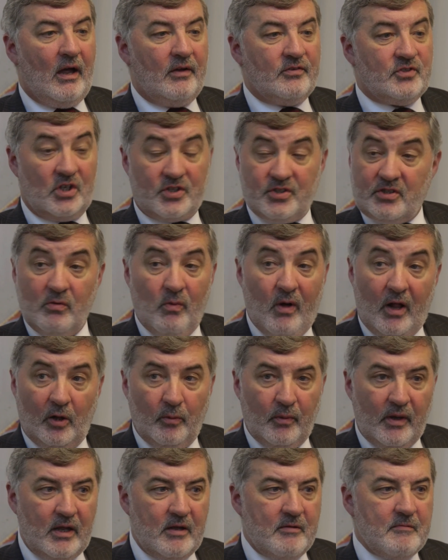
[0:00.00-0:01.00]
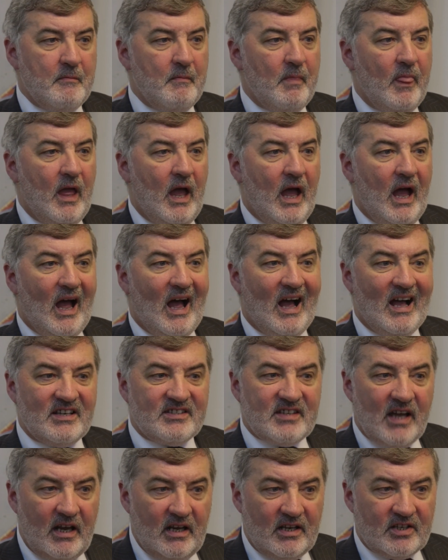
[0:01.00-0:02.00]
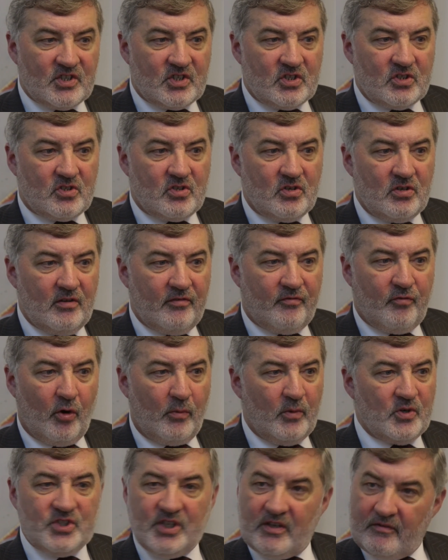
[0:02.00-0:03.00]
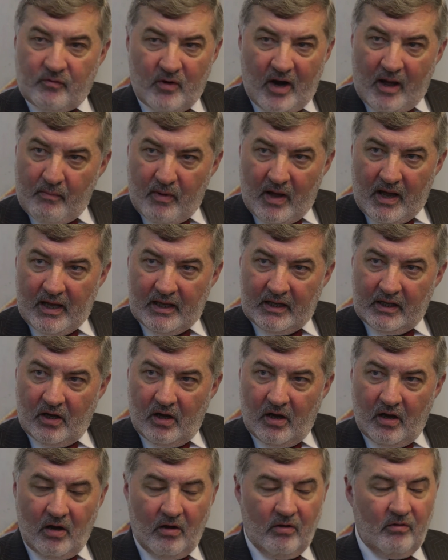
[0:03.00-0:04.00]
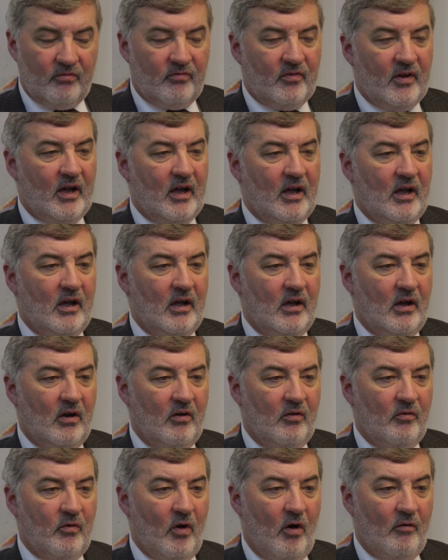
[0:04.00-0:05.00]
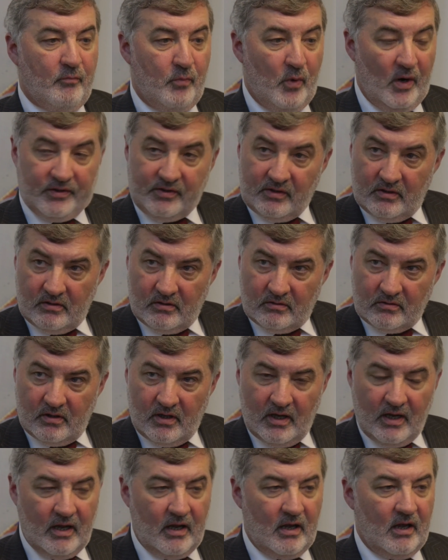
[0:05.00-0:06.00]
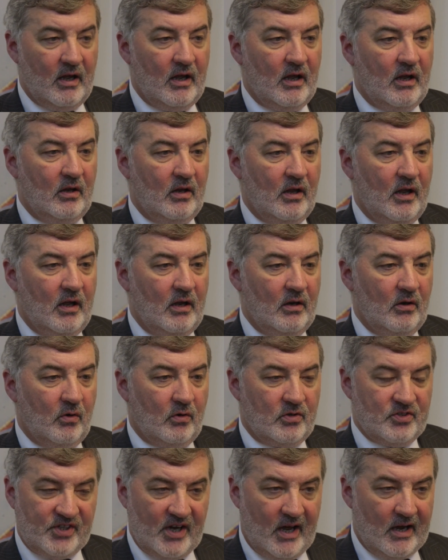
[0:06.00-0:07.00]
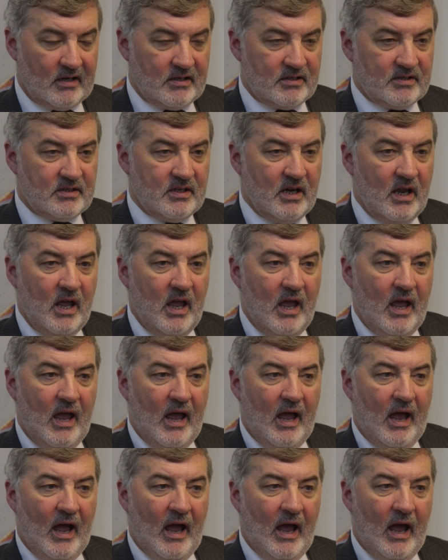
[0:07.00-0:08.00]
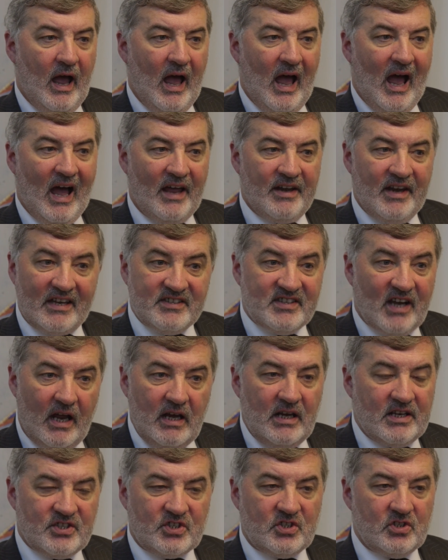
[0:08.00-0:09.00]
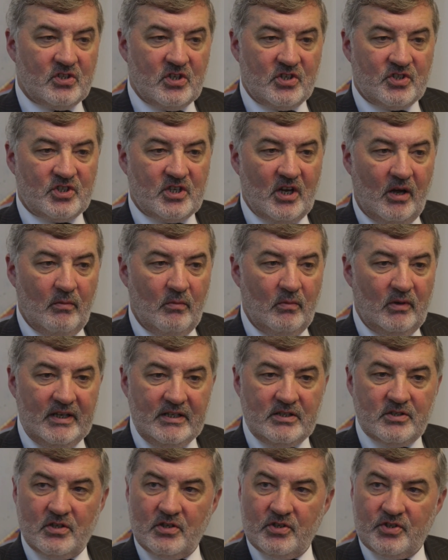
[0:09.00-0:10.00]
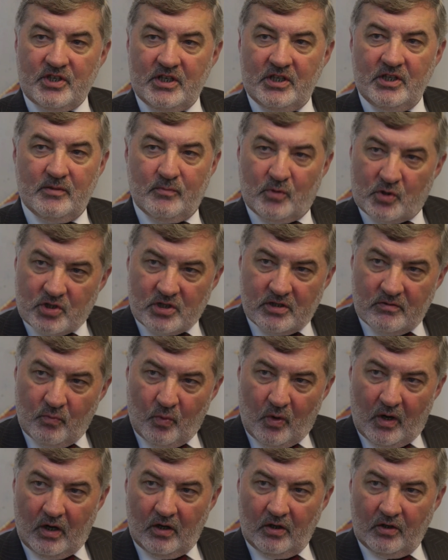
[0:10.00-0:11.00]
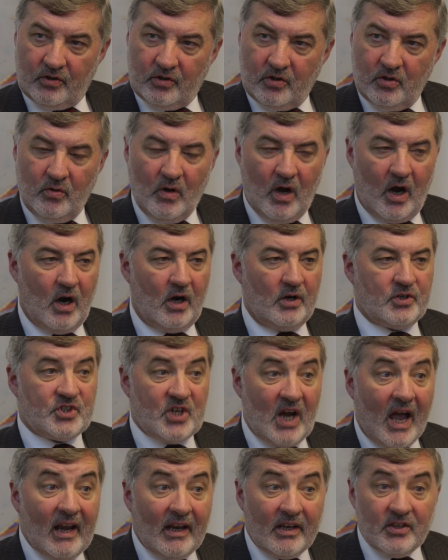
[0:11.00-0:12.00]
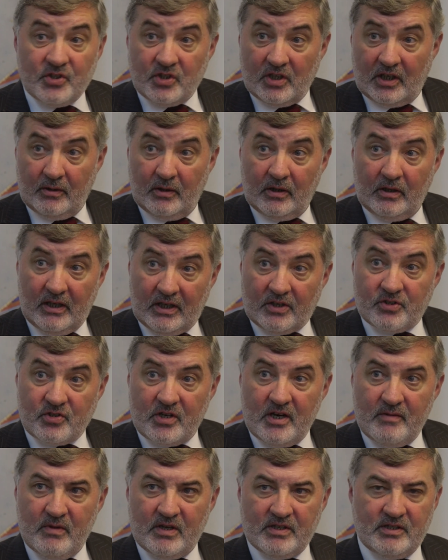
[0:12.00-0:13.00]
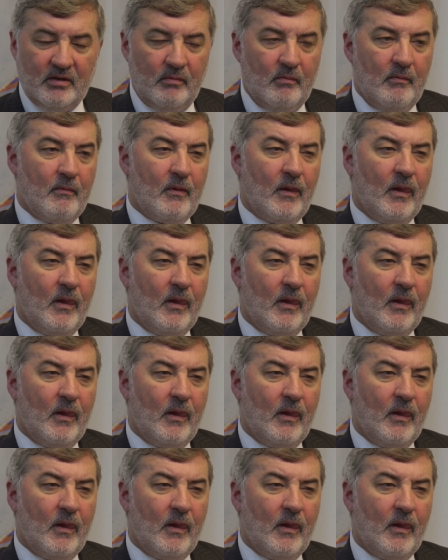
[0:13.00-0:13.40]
Justin Welby, as I listen to the former Chief Rabbi of Britain, Lord Sachs, and as I listen to some leaders in the Muslim world who are challenging extremism,